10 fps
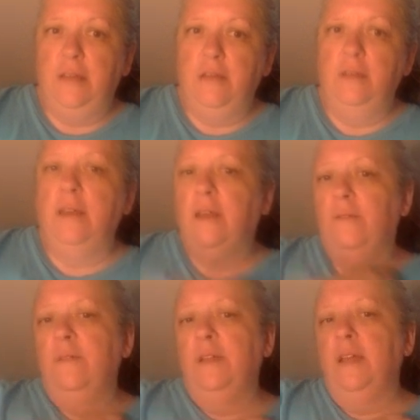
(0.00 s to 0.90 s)
Now,
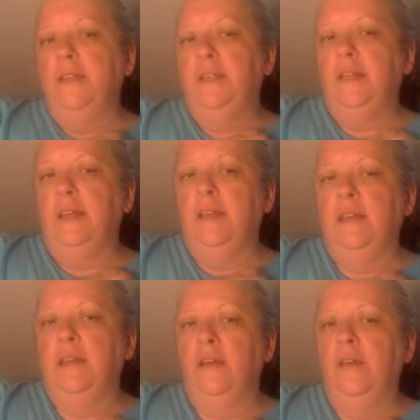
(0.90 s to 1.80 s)
when I did it in
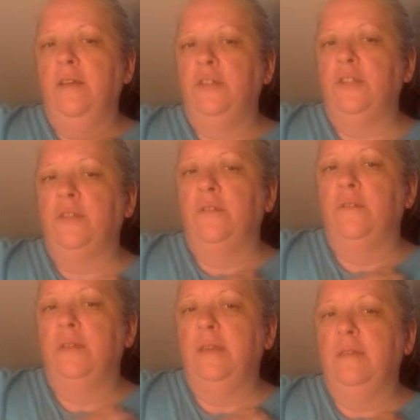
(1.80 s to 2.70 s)
college, so
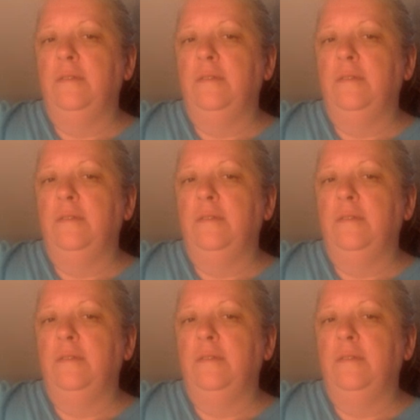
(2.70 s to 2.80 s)
it